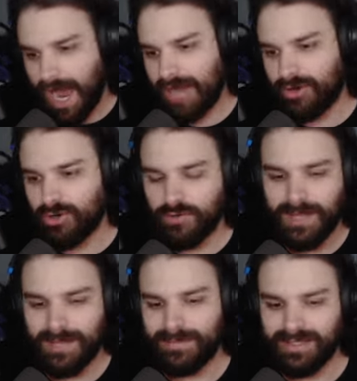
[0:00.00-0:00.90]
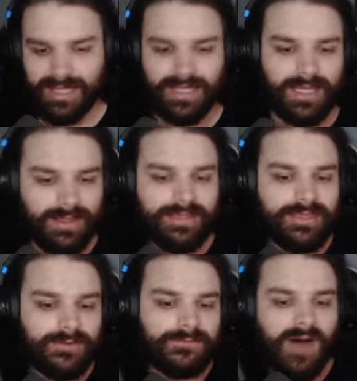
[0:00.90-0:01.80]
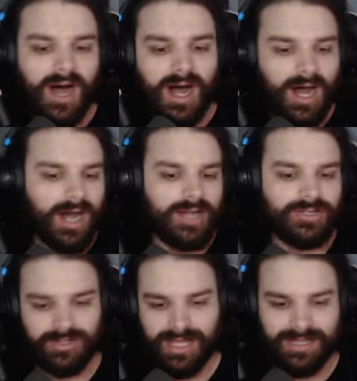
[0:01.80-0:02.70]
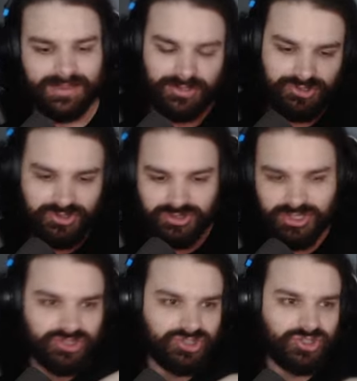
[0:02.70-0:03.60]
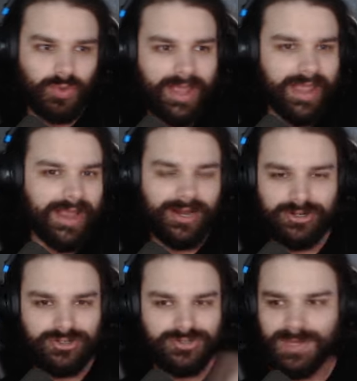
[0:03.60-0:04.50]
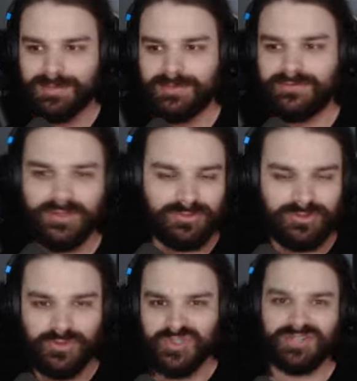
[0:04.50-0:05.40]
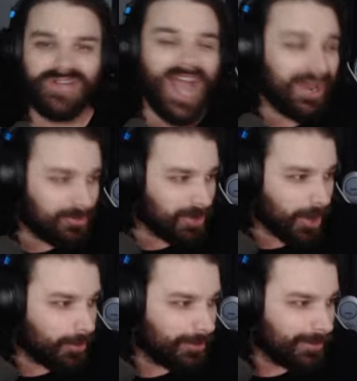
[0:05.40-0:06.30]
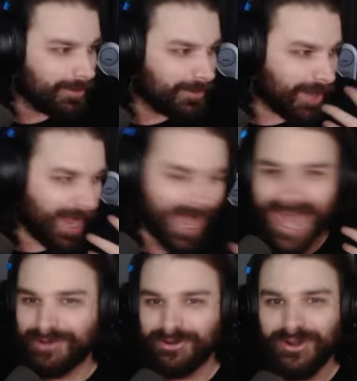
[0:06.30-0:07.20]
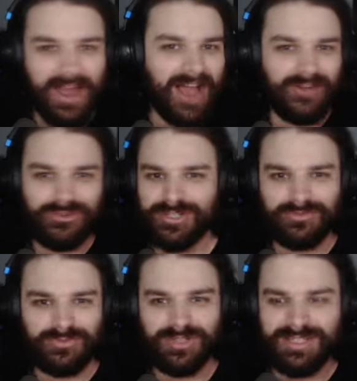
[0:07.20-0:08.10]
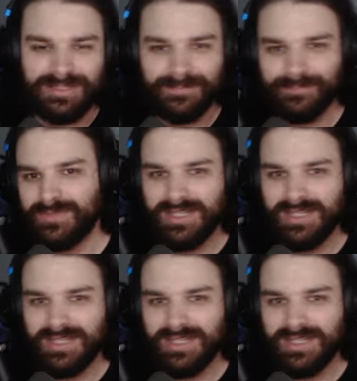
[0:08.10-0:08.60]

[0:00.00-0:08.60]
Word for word: I don't know if maybe like the font or like the, the squares maybe feel too serious. I don't know. I, I don't know how you can really